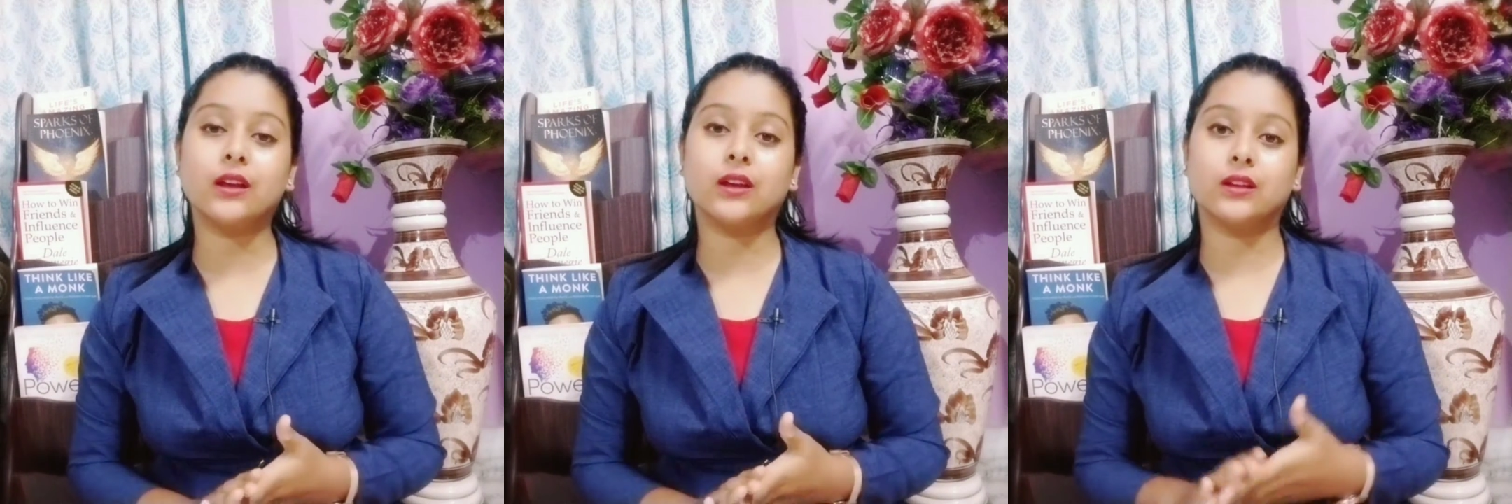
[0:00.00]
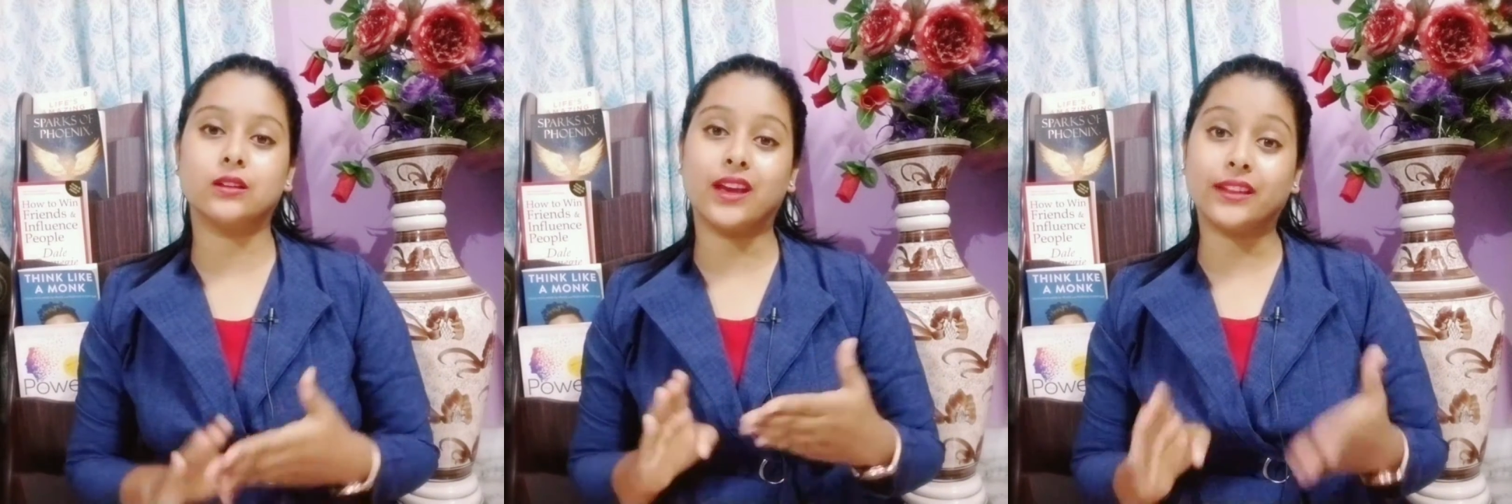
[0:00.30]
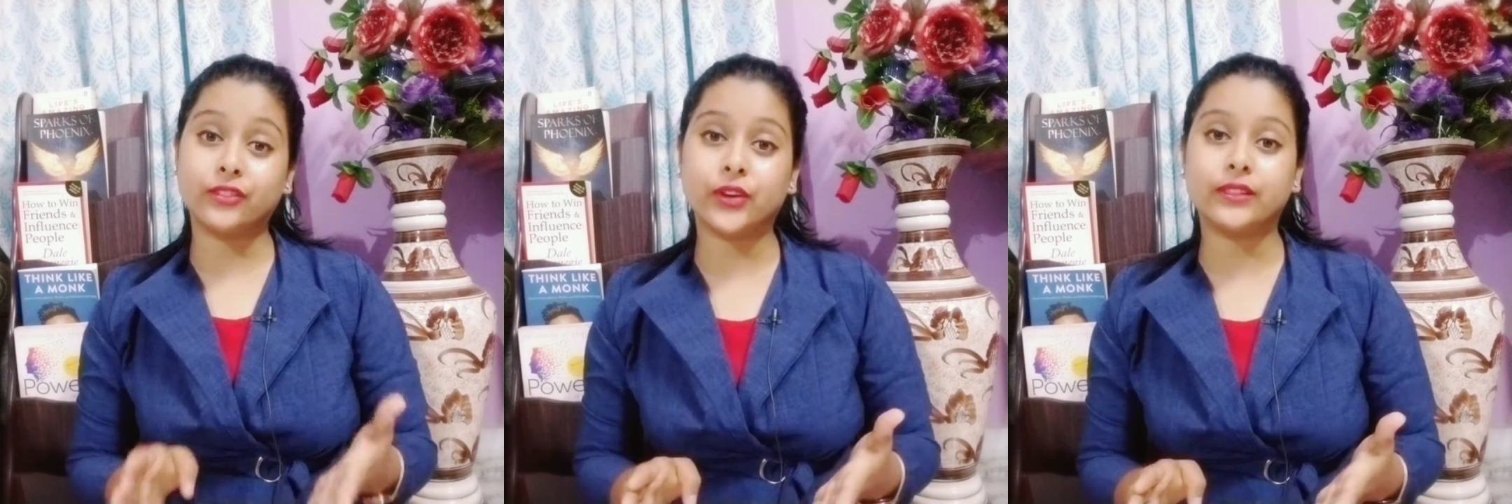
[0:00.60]

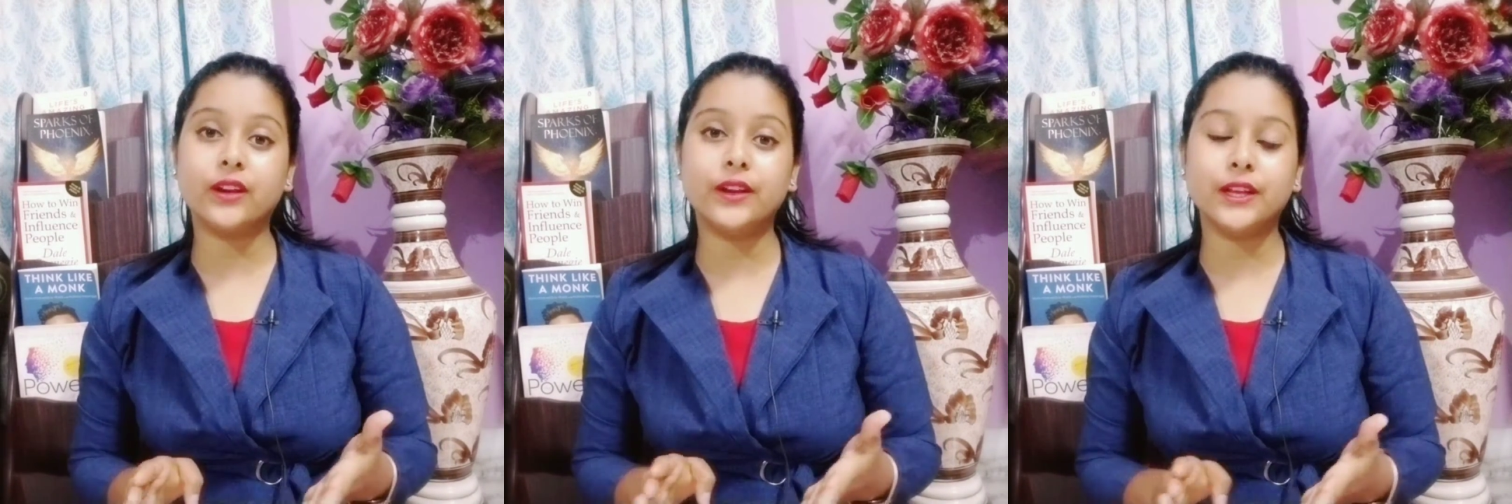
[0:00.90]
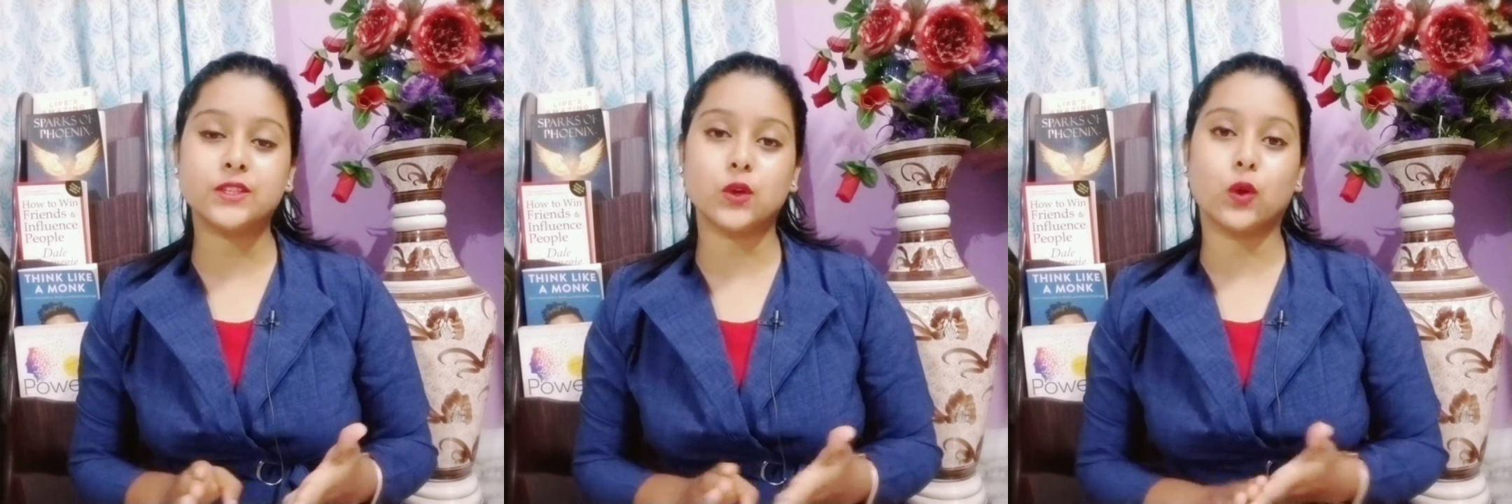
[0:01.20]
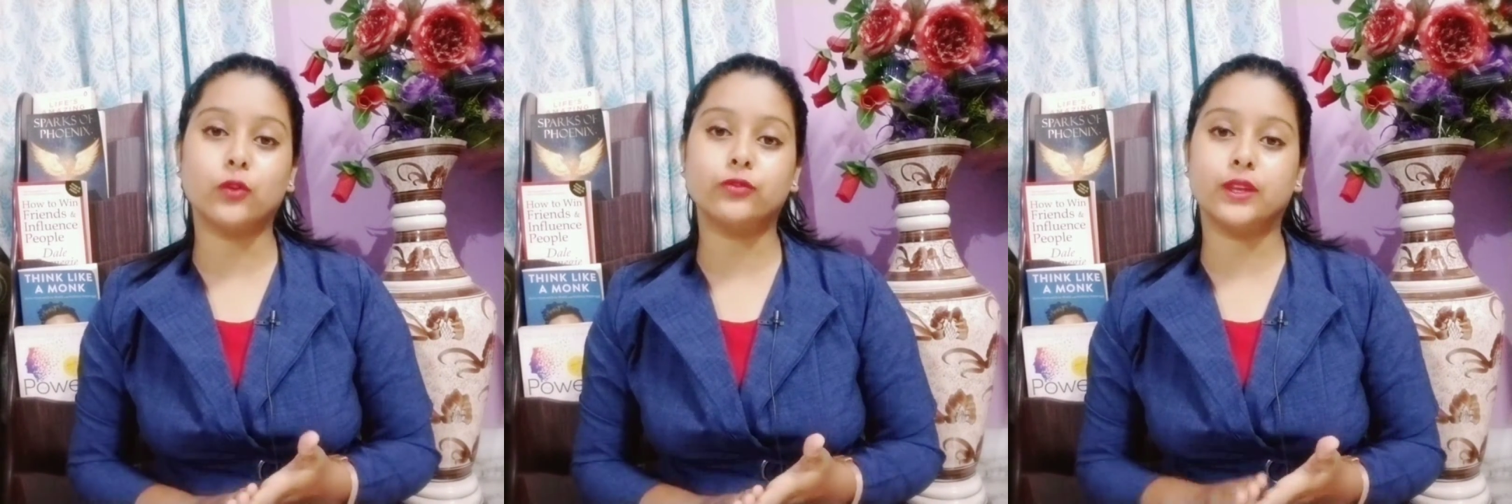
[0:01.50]
at greater risk
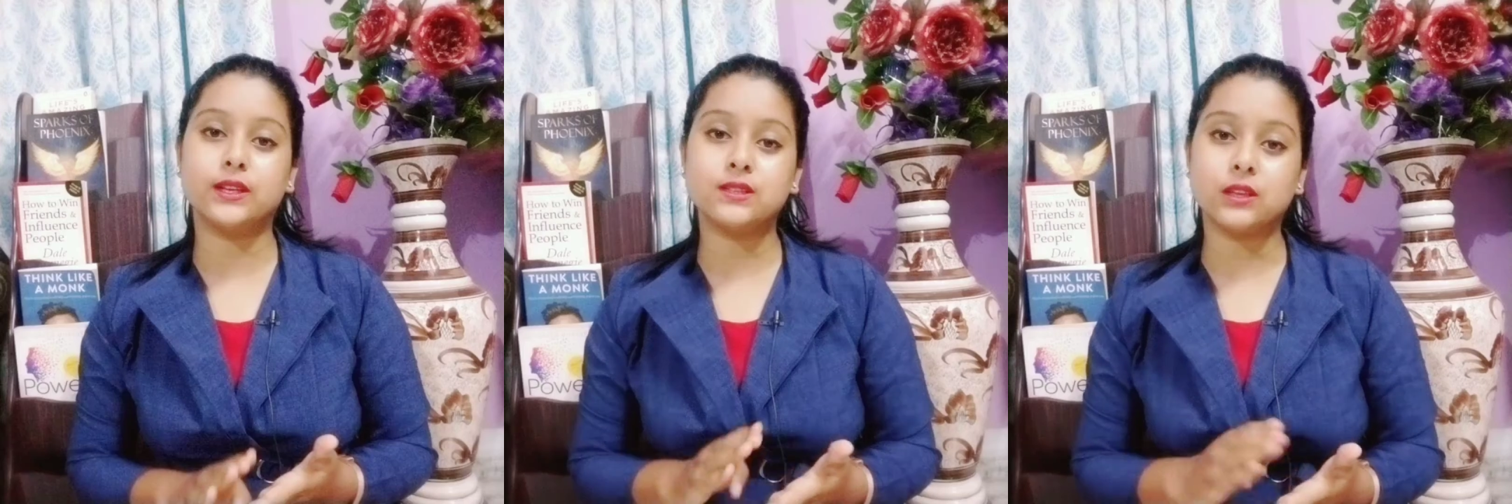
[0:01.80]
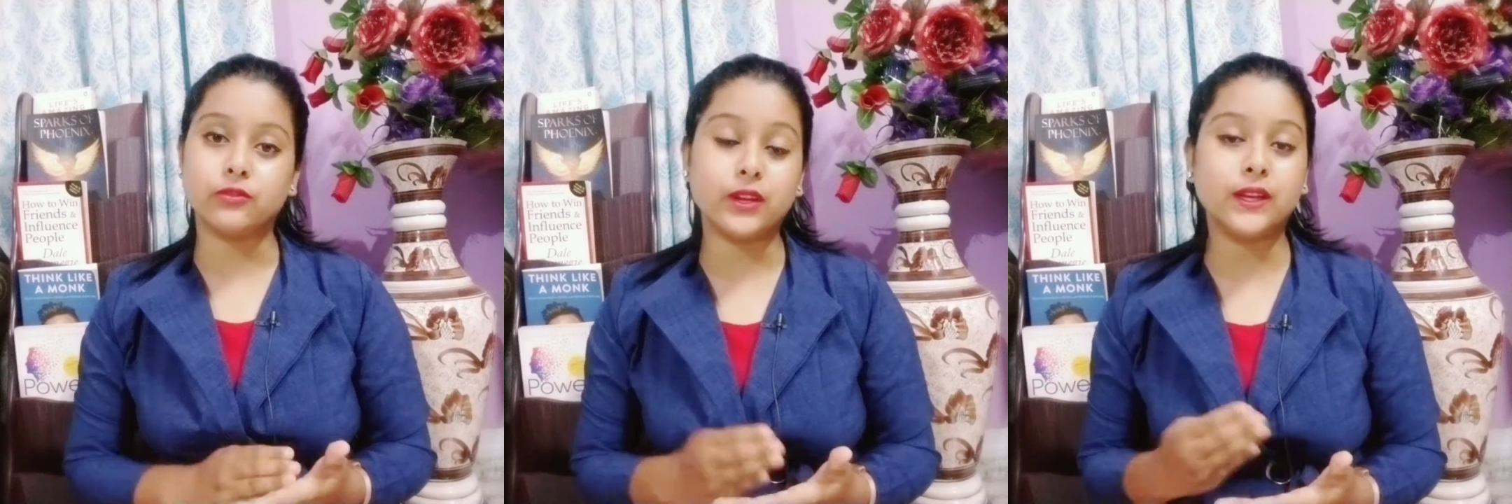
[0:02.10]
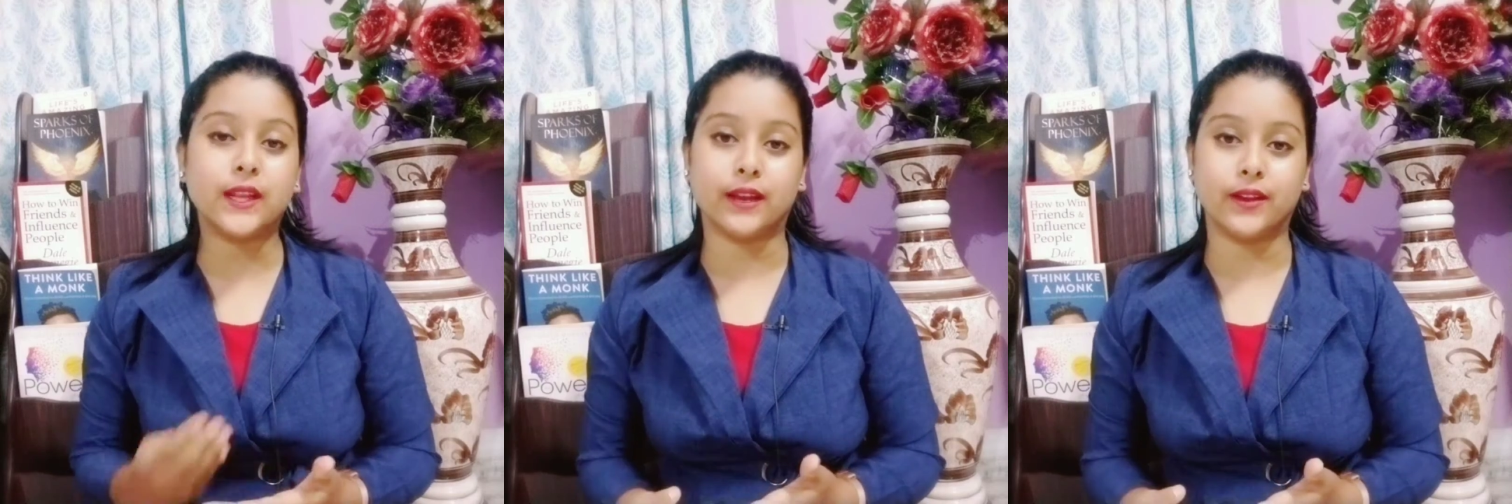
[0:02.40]
of this severe
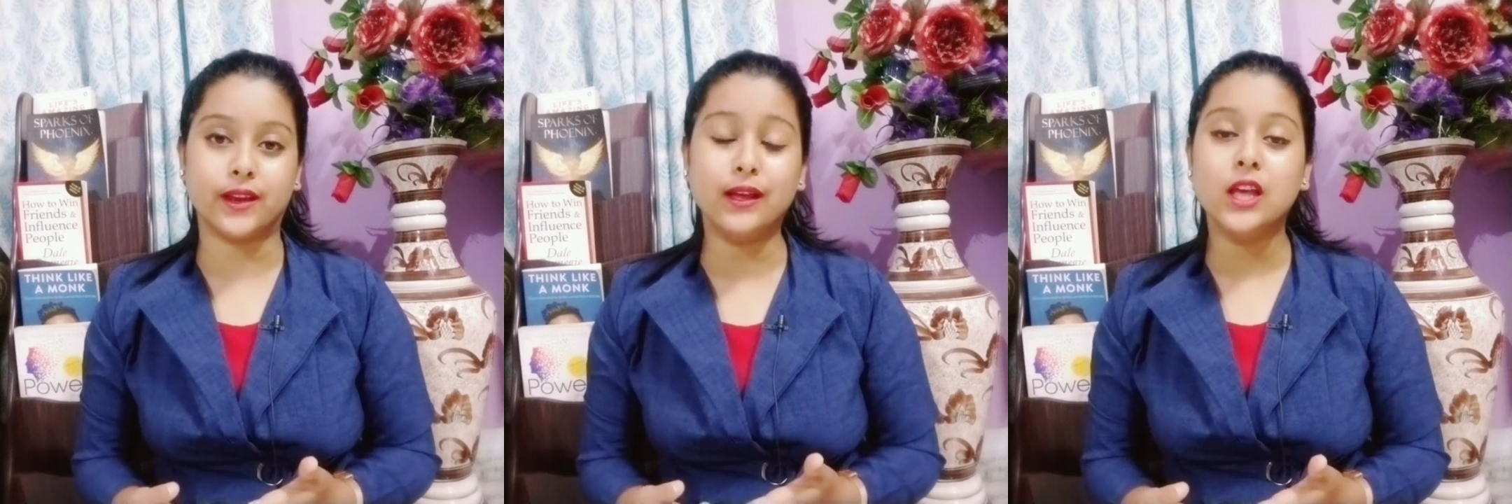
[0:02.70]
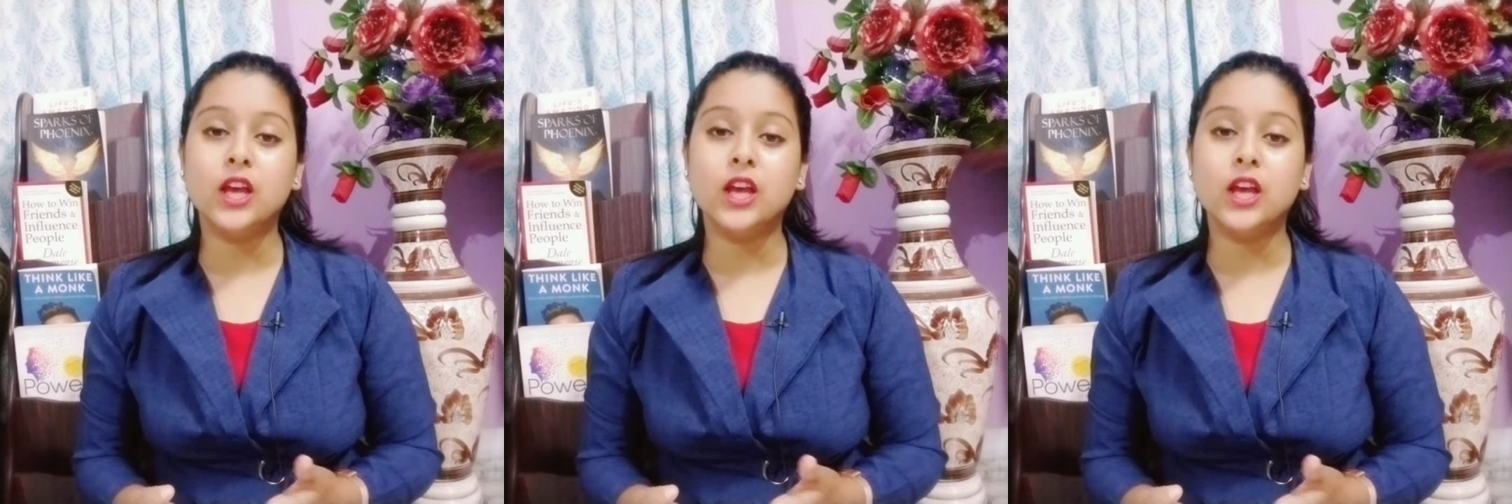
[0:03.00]
diarrhea.